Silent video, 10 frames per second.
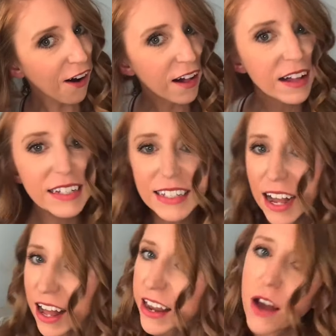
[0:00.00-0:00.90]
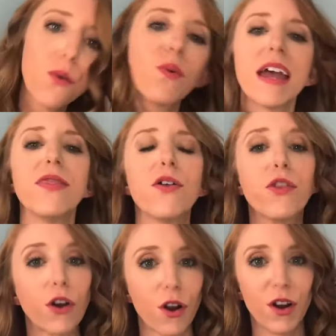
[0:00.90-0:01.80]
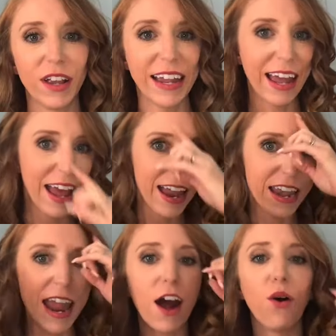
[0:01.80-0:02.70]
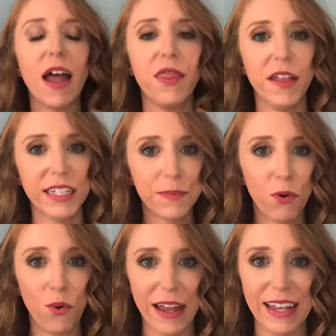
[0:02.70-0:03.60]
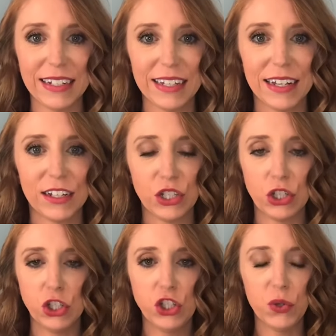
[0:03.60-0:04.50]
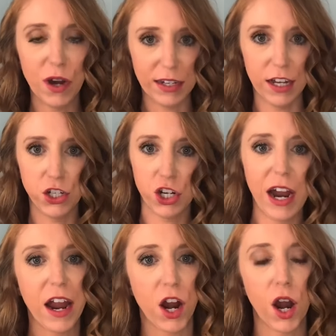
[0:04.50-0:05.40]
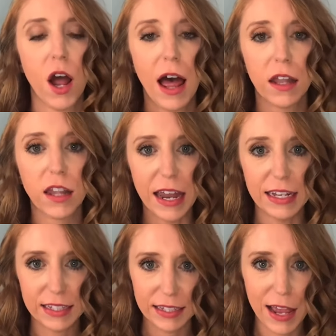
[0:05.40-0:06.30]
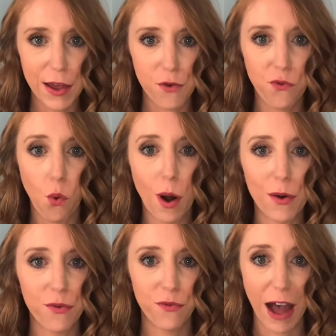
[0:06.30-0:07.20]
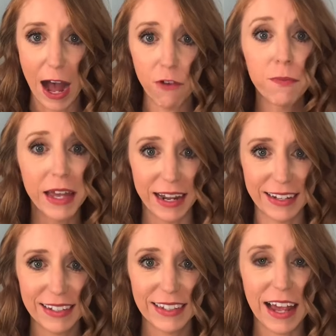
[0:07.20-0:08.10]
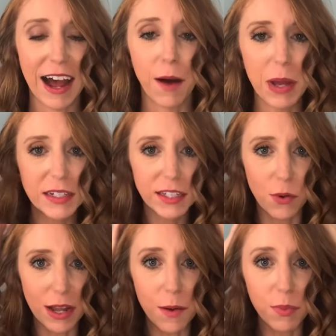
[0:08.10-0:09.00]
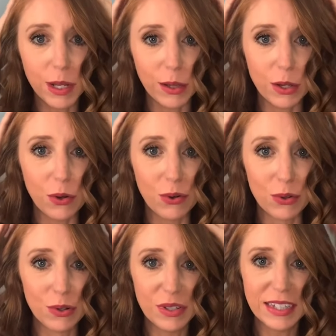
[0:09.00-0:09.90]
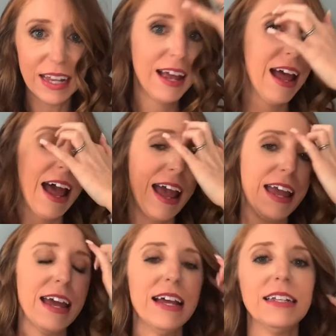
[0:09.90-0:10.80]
Done with the curling. Now at this point, do not touch your hair. Let it sit for 5 minutes so it completely cools, and